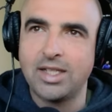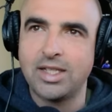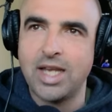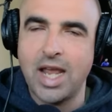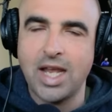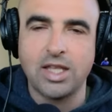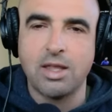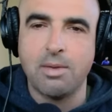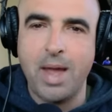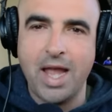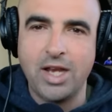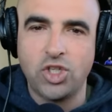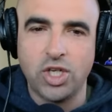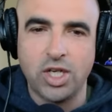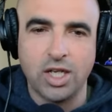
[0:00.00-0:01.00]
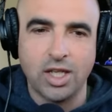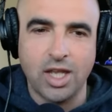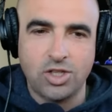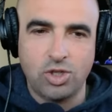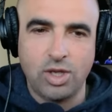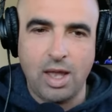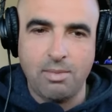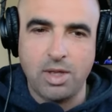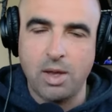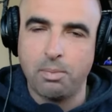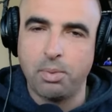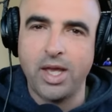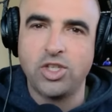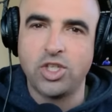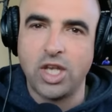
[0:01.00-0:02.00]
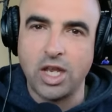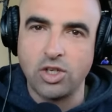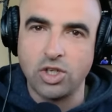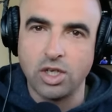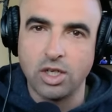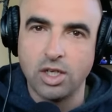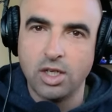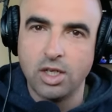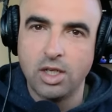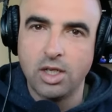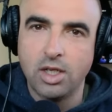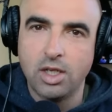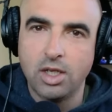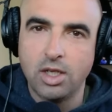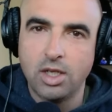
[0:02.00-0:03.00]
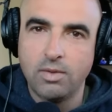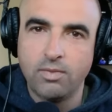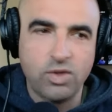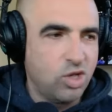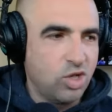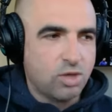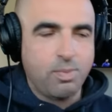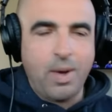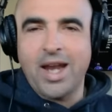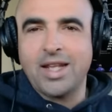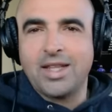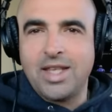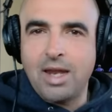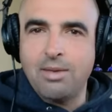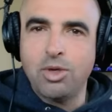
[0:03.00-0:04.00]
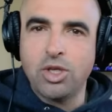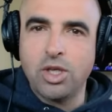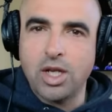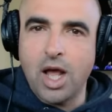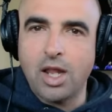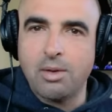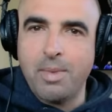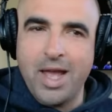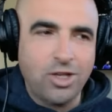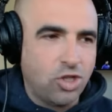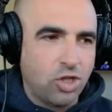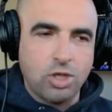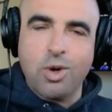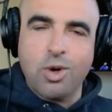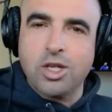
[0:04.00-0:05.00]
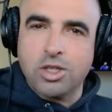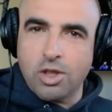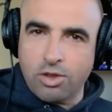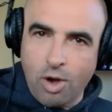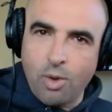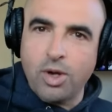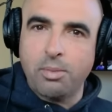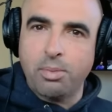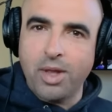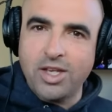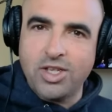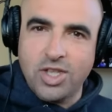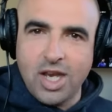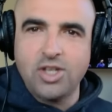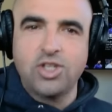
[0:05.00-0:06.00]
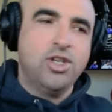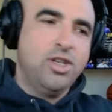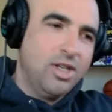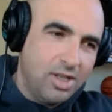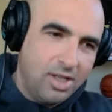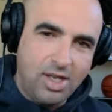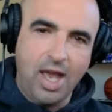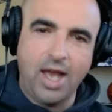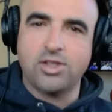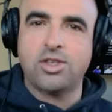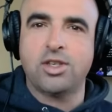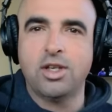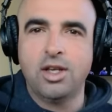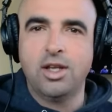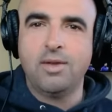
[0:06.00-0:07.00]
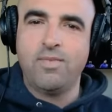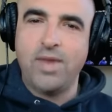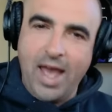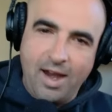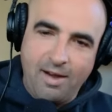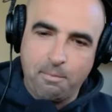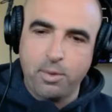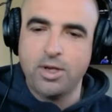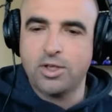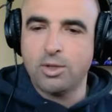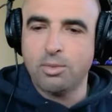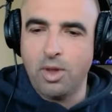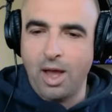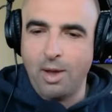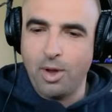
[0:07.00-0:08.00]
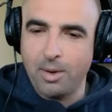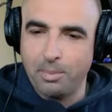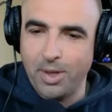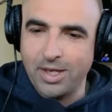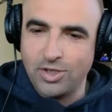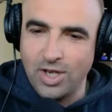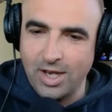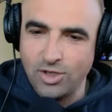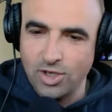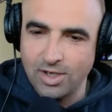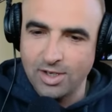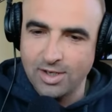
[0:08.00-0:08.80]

taking the mansion unless you get me a PlayStation. You just bought a $10 million mansion. You want us to throw in a PlayStation? Yes. Out of principle, I want a PlayStation.